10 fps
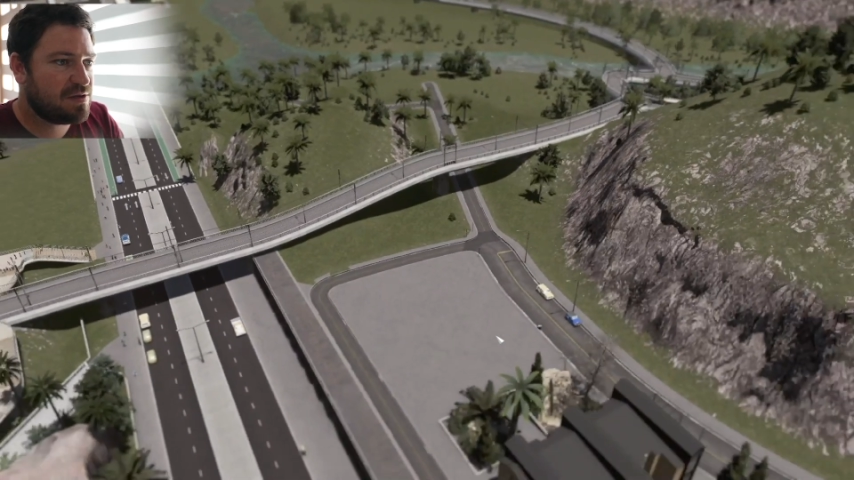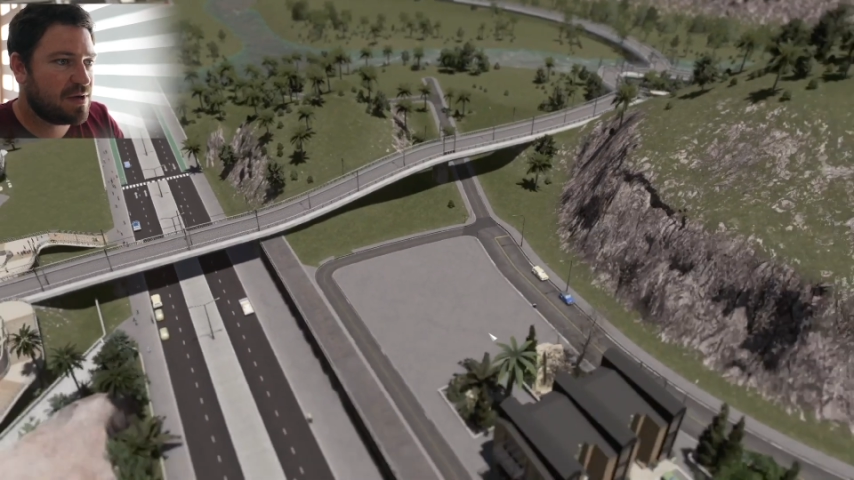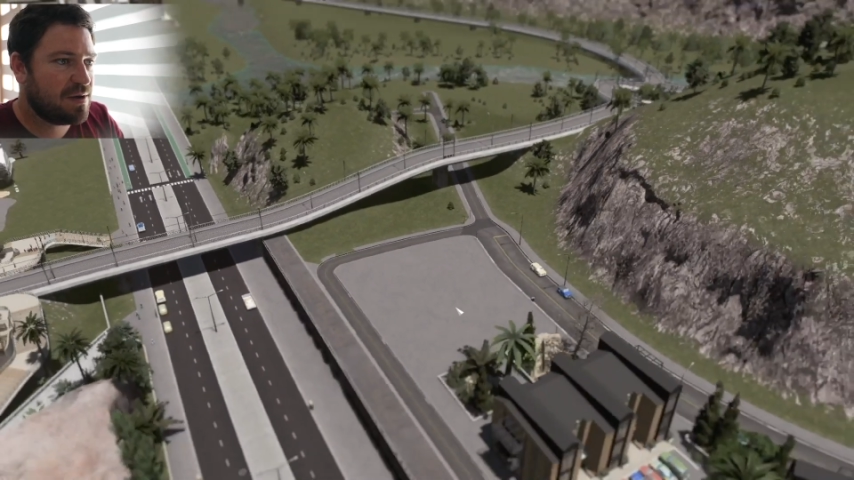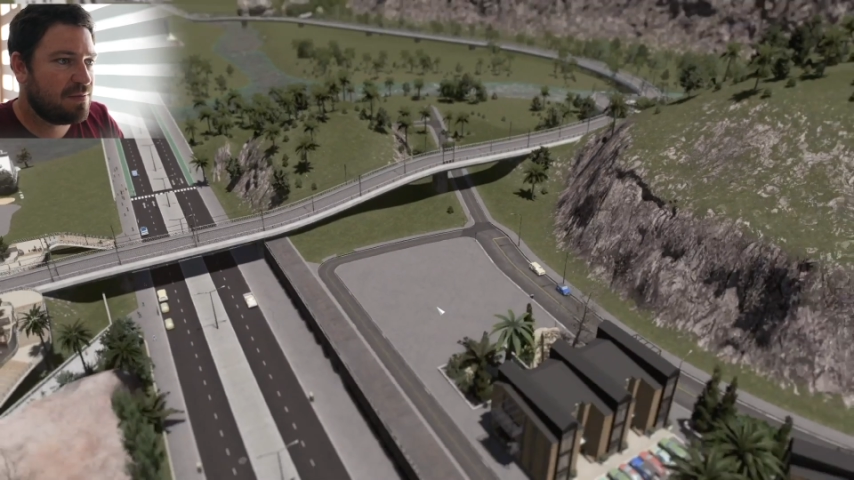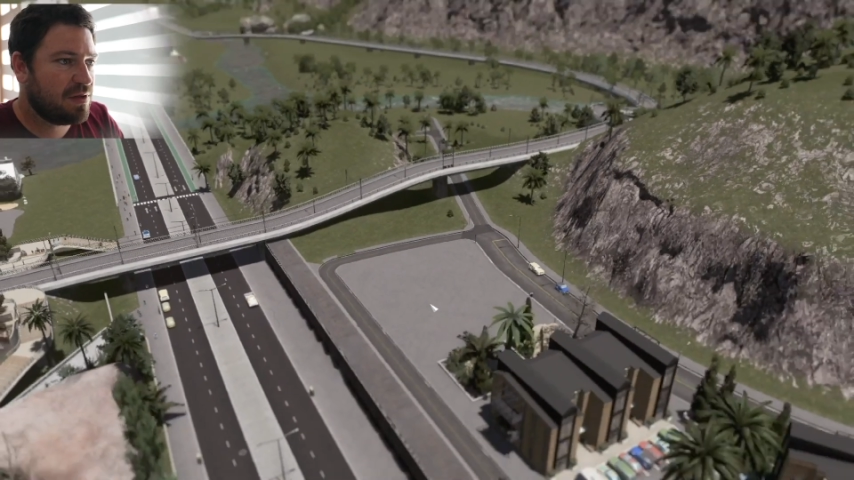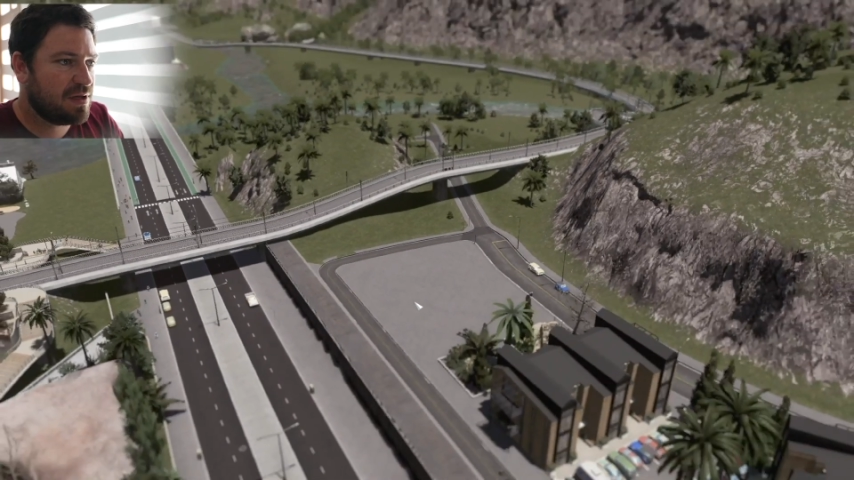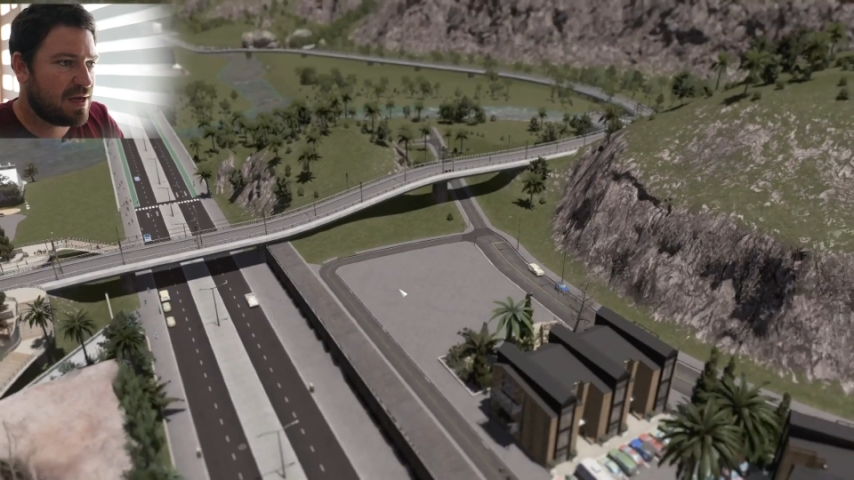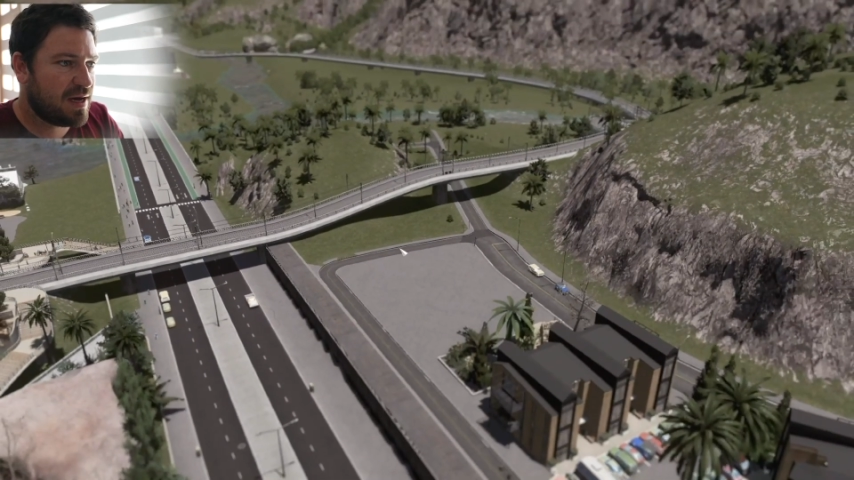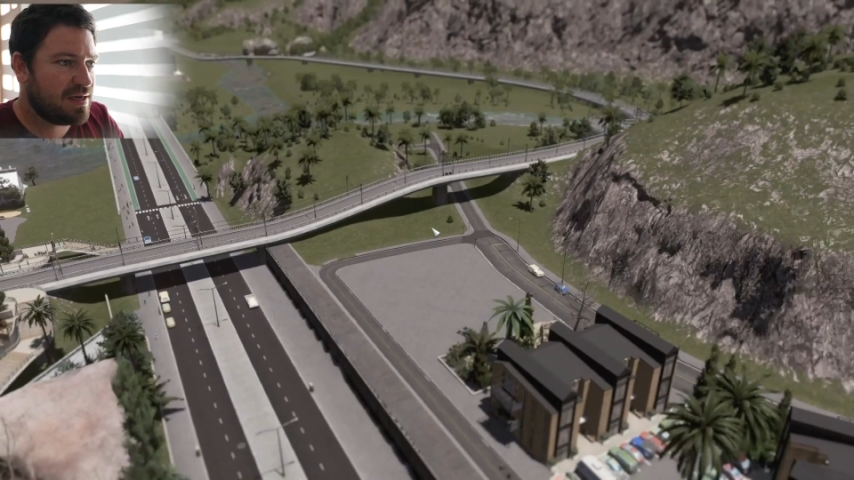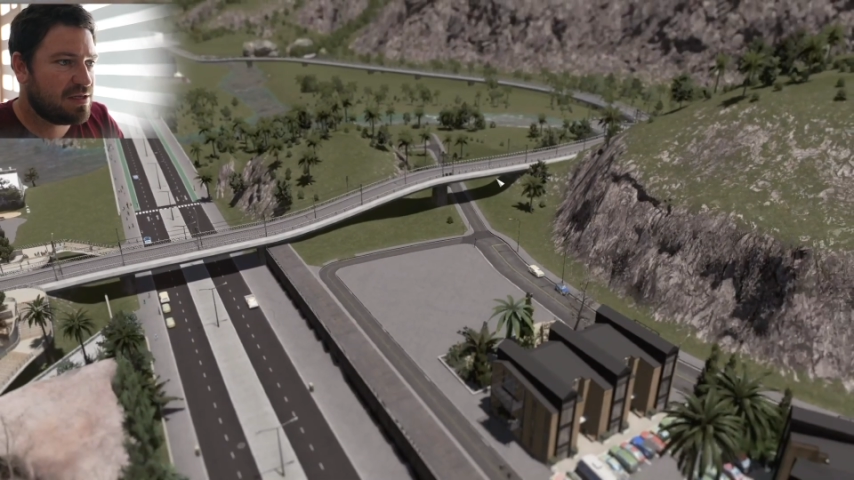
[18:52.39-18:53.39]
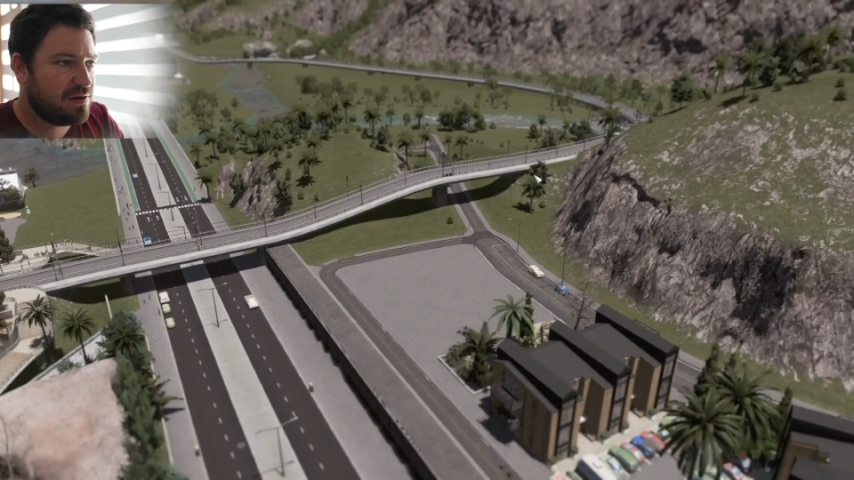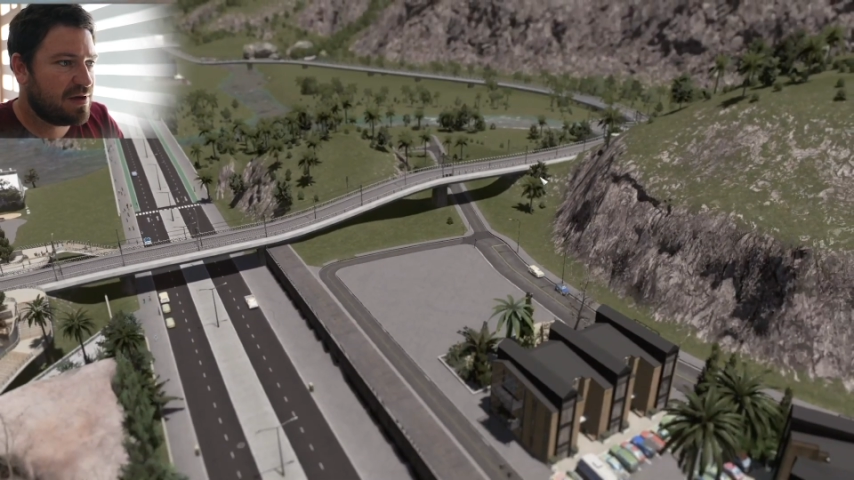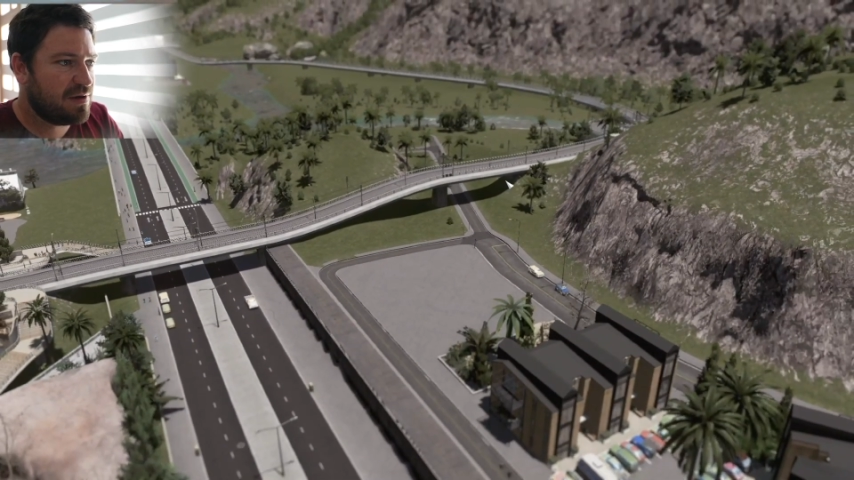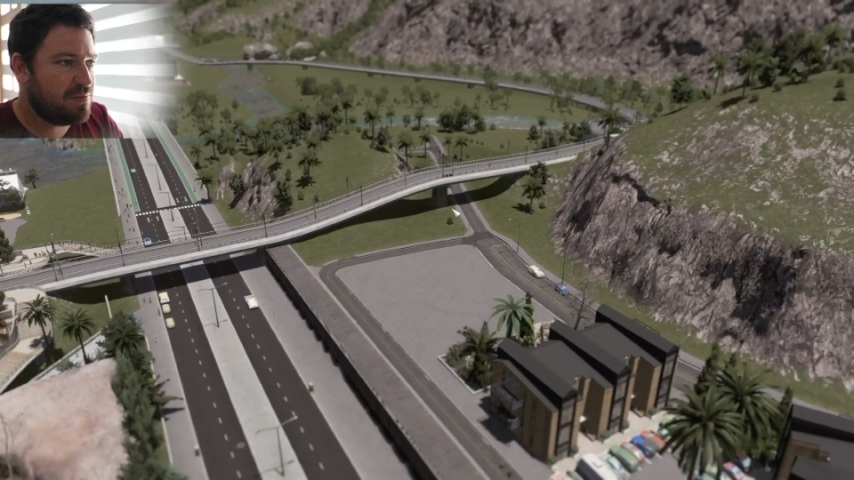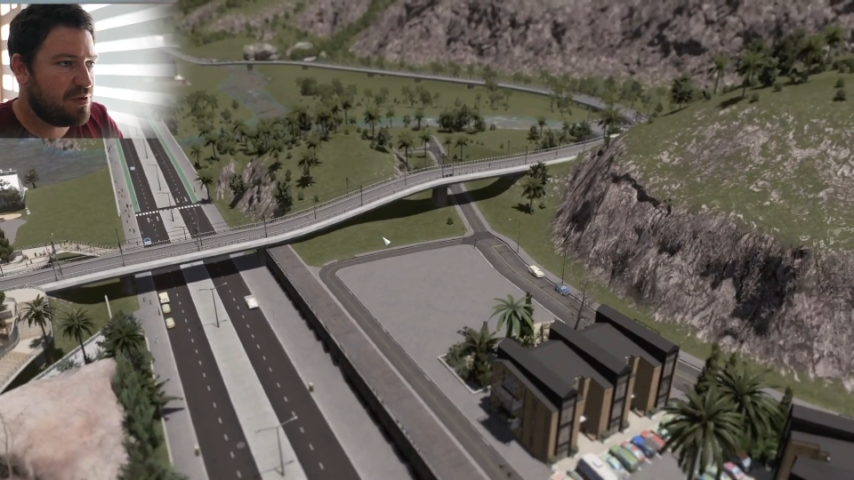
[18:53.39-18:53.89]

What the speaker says: So I'm gonna build a nice looking